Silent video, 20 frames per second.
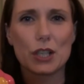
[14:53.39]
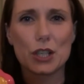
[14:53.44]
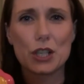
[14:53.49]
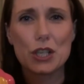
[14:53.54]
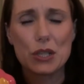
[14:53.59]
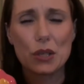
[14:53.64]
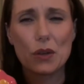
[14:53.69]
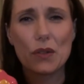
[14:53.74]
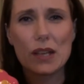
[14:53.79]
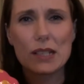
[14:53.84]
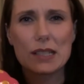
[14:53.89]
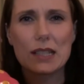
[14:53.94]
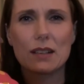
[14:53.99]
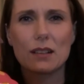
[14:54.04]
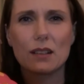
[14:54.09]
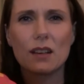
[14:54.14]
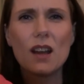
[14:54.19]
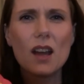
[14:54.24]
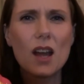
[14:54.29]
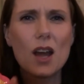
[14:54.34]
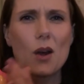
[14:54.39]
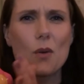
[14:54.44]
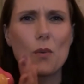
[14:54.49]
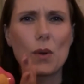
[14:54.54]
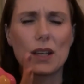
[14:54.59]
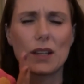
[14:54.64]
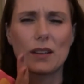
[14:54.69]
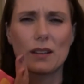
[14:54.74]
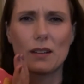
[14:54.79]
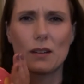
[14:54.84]
She saw this in
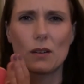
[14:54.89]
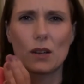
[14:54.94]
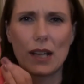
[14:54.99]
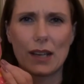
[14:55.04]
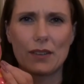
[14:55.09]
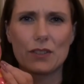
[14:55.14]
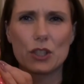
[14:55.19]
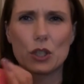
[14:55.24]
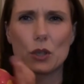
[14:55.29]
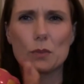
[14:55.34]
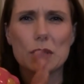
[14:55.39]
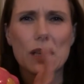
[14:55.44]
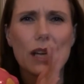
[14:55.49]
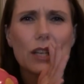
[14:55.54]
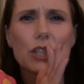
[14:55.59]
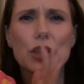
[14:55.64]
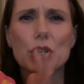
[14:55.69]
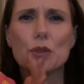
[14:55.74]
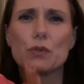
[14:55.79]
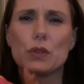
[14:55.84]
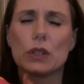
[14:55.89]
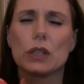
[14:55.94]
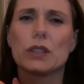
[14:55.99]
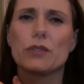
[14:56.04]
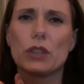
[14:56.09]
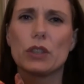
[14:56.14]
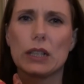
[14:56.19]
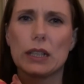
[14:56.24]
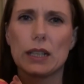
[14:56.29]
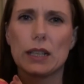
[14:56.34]
one of the little gift shops and she really,
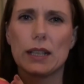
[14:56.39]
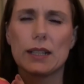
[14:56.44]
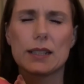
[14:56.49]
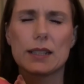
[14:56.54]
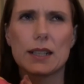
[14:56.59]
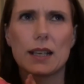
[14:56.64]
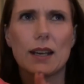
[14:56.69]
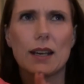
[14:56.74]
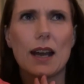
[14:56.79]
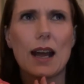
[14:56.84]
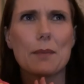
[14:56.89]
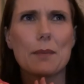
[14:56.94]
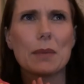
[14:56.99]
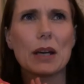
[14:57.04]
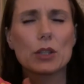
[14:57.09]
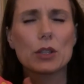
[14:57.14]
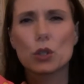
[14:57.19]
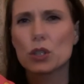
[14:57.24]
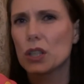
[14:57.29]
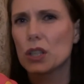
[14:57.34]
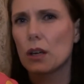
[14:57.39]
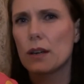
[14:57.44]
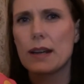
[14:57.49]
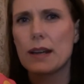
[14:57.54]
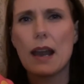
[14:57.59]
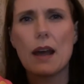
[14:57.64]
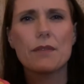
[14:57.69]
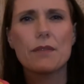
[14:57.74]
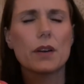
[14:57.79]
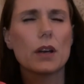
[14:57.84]
really liked it and my daughter
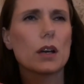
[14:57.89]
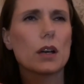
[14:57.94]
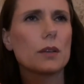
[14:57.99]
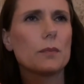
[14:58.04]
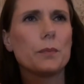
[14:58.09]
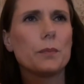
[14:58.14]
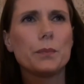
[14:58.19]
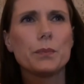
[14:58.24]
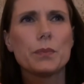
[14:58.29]
never